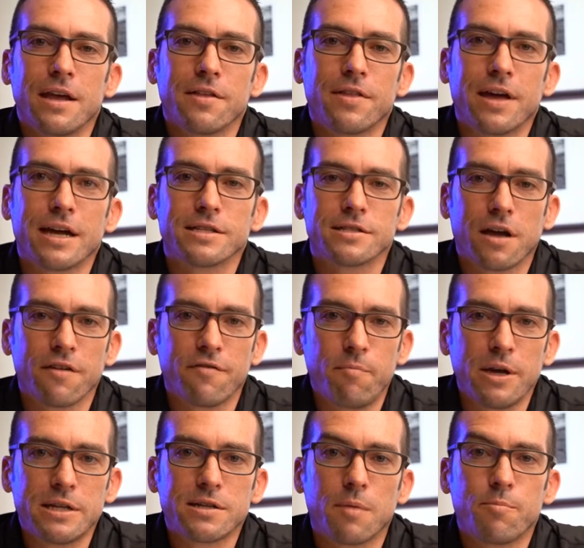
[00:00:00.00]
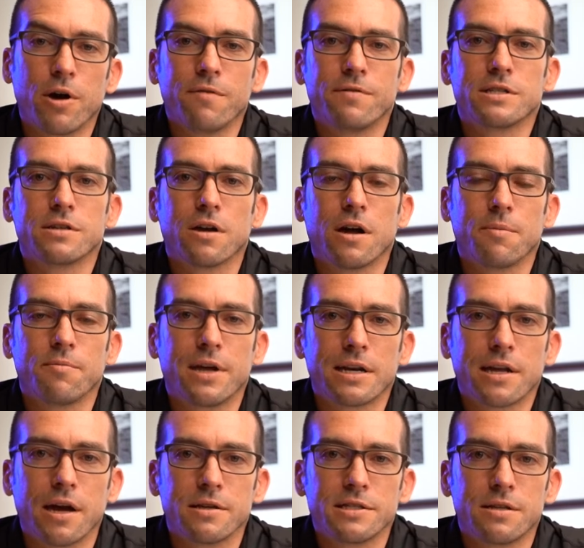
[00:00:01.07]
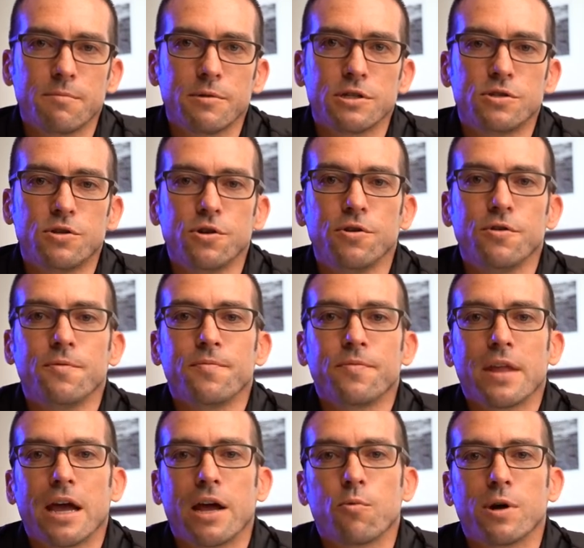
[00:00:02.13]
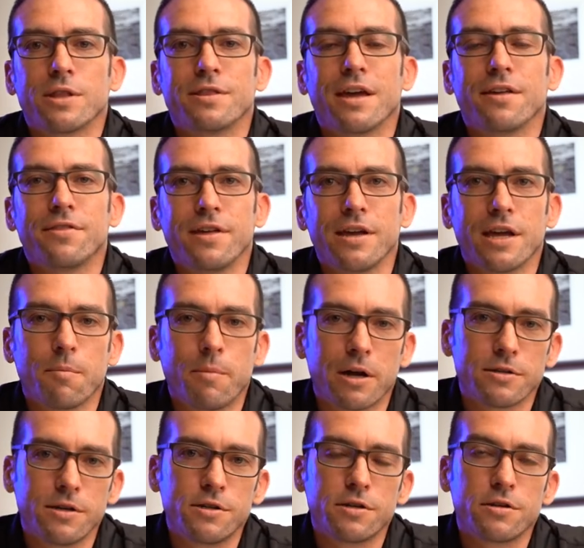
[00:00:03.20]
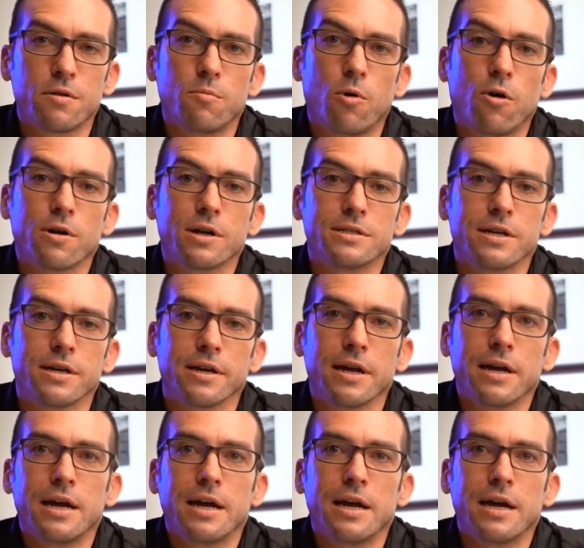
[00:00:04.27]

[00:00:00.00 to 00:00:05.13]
that I've picked up over time that customers do and what they think about digital marketing.